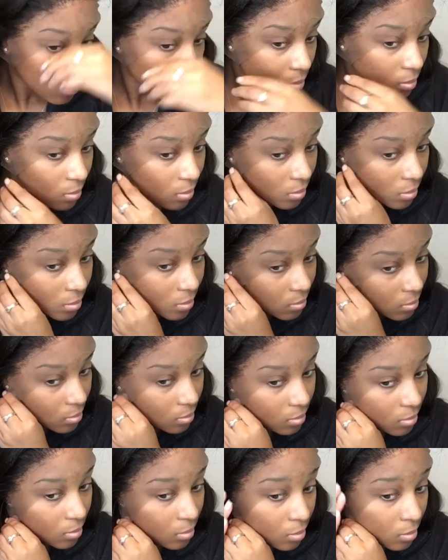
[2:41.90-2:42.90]

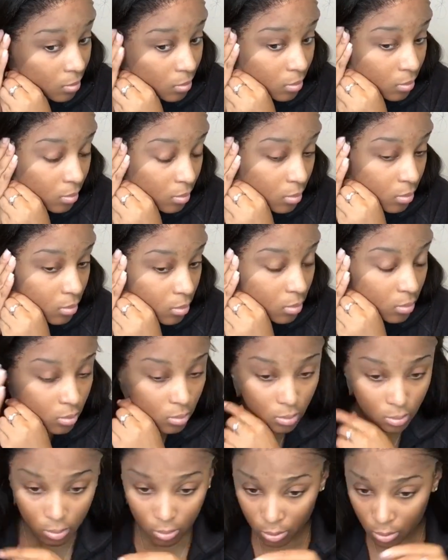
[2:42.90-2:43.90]

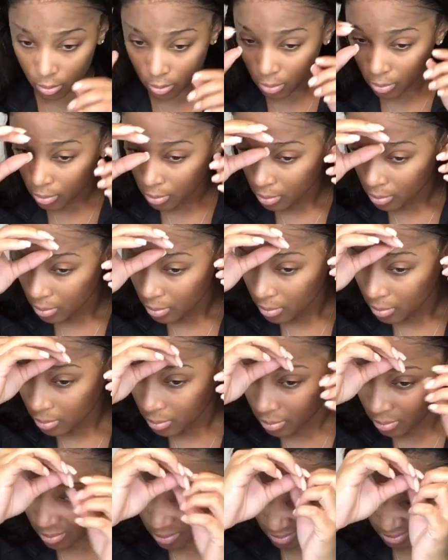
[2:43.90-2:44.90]

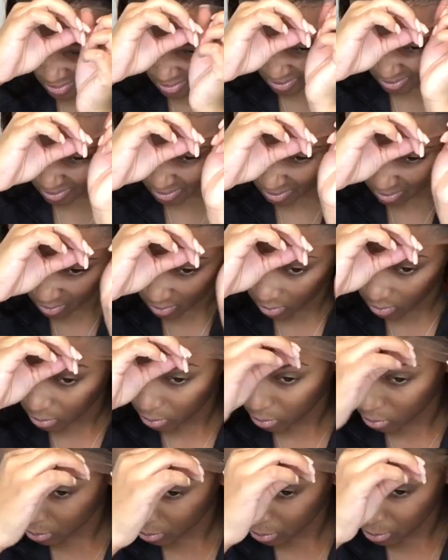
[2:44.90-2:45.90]

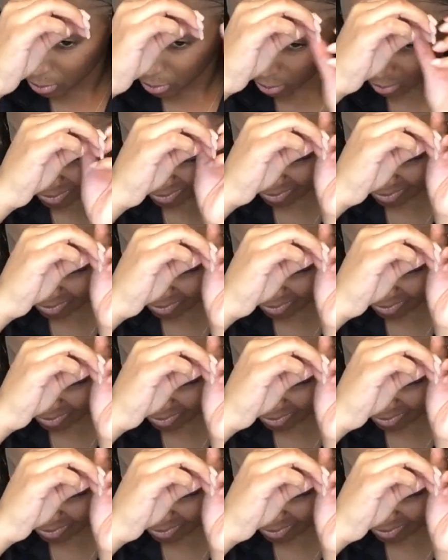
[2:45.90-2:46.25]
No one is speaking in this clip.